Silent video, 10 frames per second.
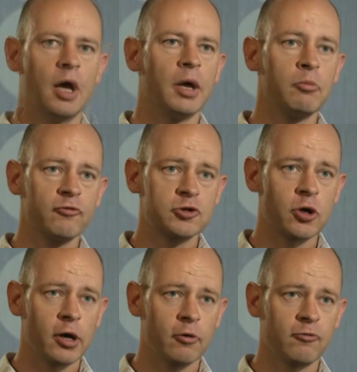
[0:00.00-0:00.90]
A number of
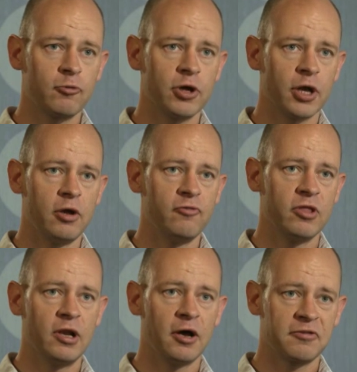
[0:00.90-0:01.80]
trials were done
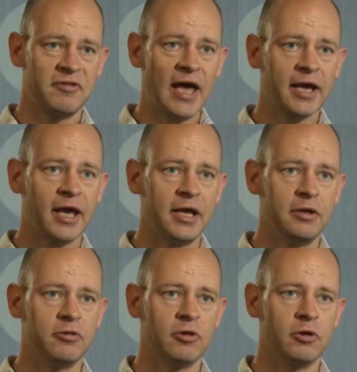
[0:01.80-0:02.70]
over the last
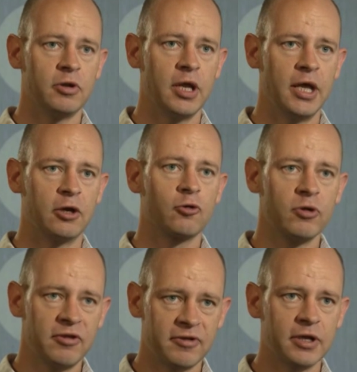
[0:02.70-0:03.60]
decade that
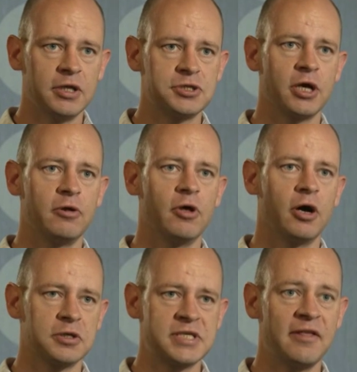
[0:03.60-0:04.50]
increasingly showed
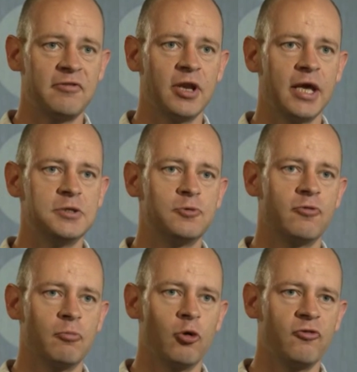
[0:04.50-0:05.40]
that artesunate
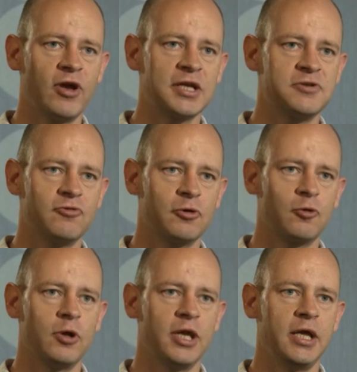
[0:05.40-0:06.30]
was more effective
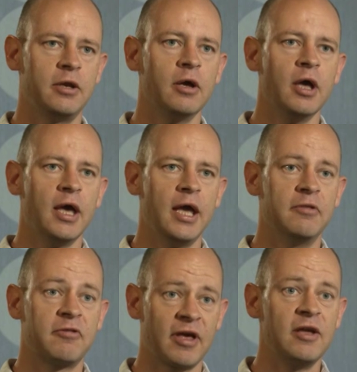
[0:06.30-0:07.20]
than quinine
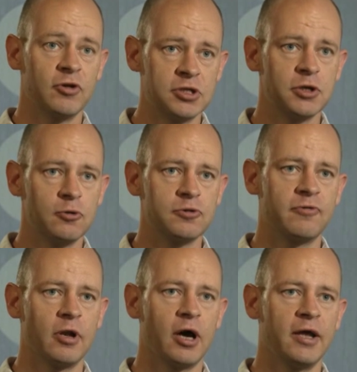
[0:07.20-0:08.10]
in saving
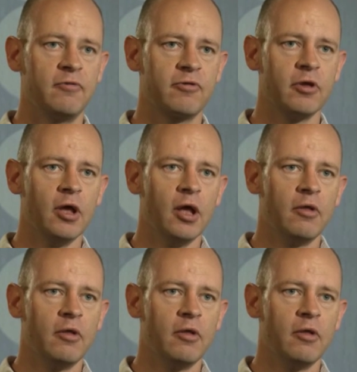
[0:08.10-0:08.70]
children's lives.